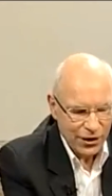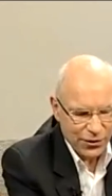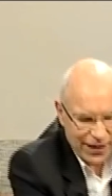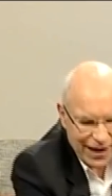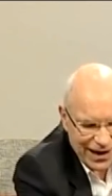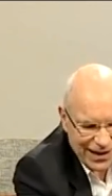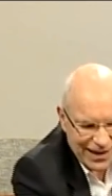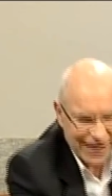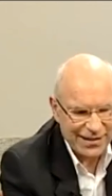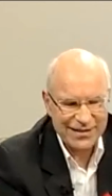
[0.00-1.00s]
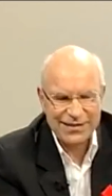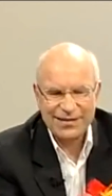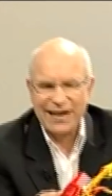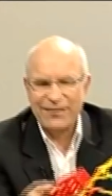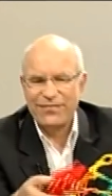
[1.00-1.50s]
You can't get this
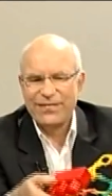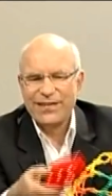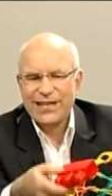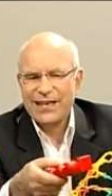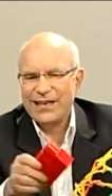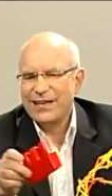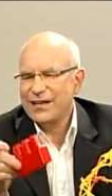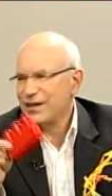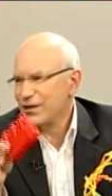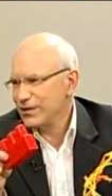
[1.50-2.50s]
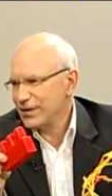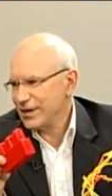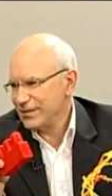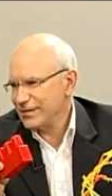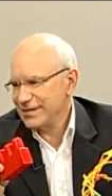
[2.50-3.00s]
stuff,
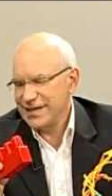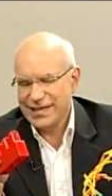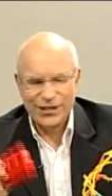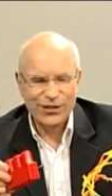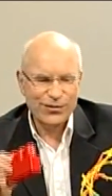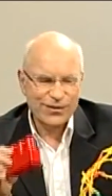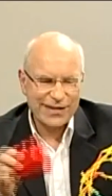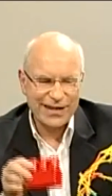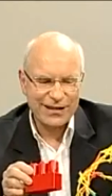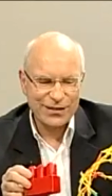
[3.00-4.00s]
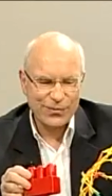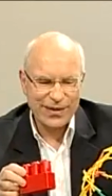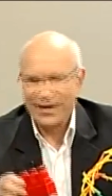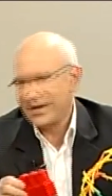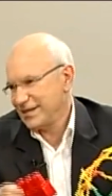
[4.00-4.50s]
glucose, into your cells
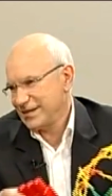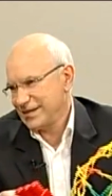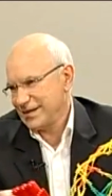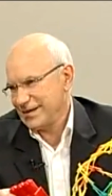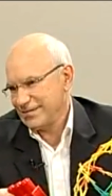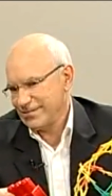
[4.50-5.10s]
without insulin.